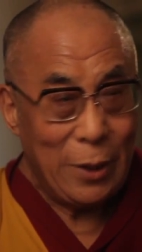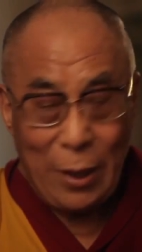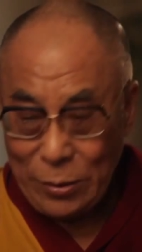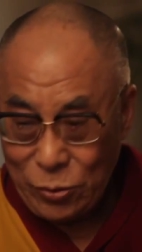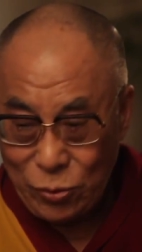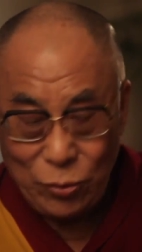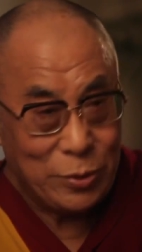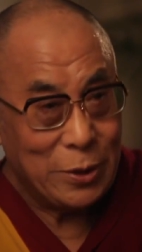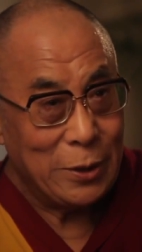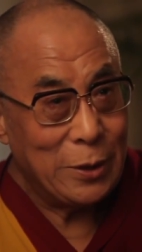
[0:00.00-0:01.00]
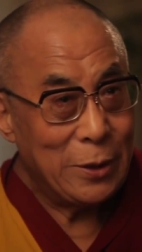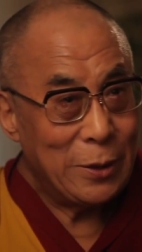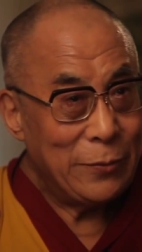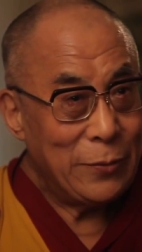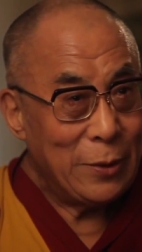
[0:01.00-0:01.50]
And tutor,
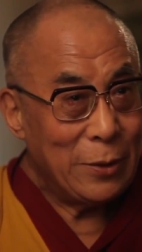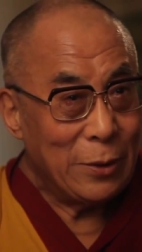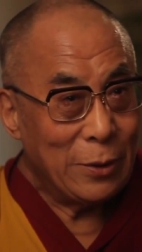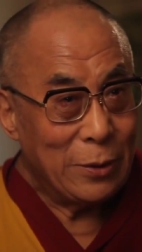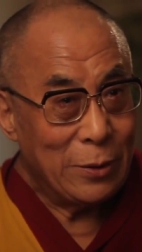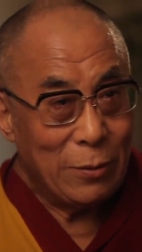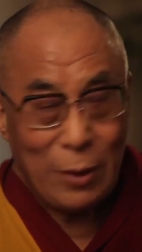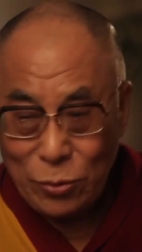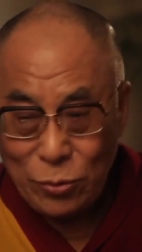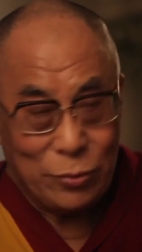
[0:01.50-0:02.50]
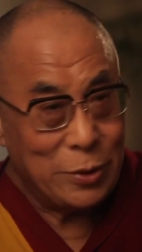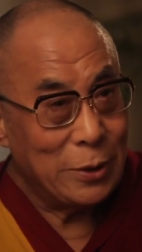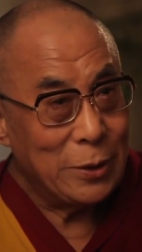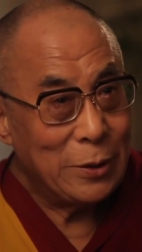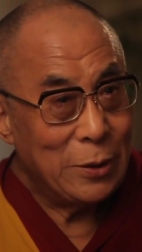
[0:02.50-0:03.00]
one tutor,